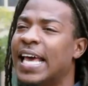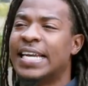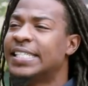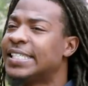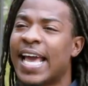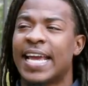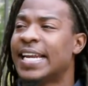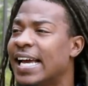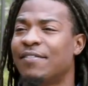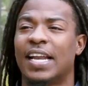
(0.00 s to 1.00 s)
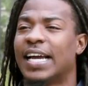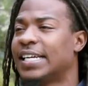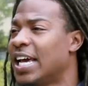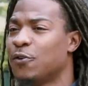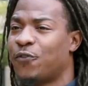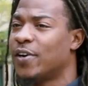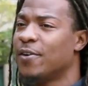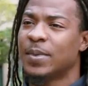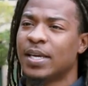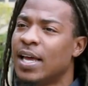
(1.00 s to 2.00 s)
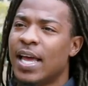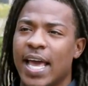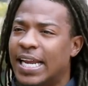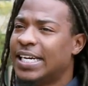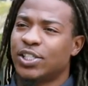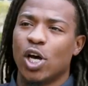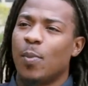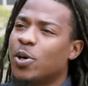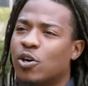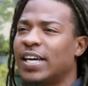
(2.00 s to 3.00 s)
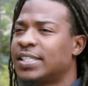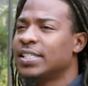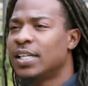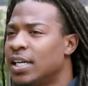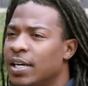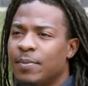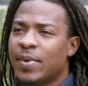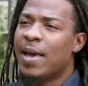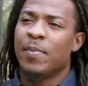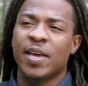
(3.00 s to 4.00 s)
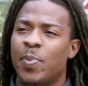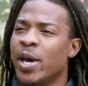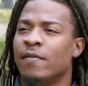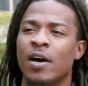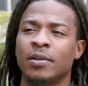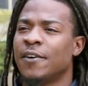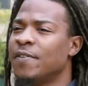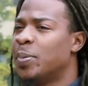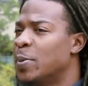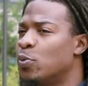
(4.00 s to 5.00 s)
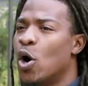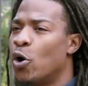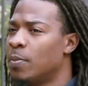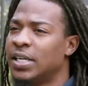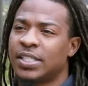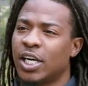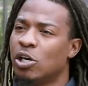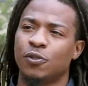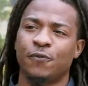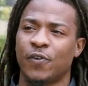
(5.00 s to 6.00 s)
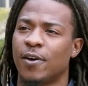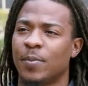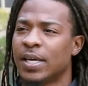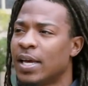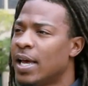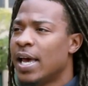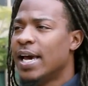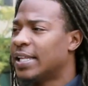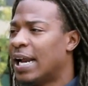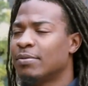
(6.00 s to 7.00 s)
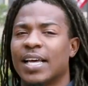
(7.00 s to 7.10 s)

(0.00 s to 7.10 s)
that, and it just came together like that, you feel me? And I just started progressing, you know what I mean? Being around different people, honing my skills, you feel me? And then I was